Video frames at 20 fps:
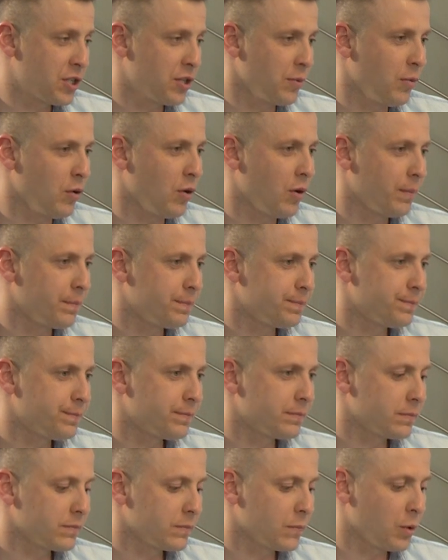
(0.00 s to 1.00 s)
your turn.
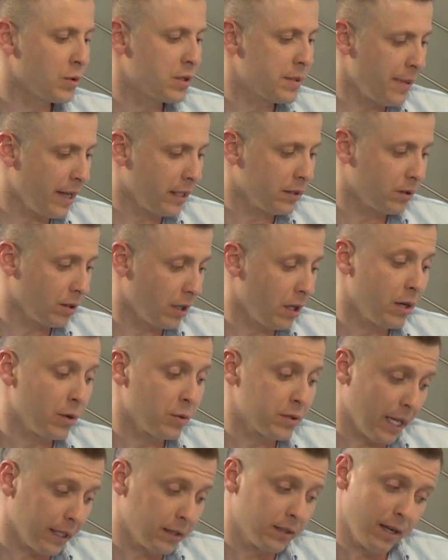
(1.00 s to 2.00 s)
I agree with Alexei.
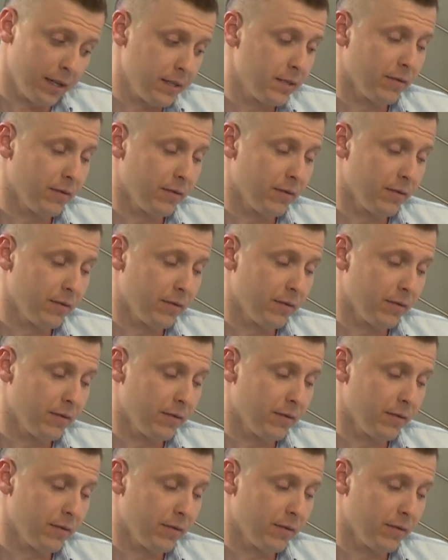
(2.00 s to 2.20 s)
So you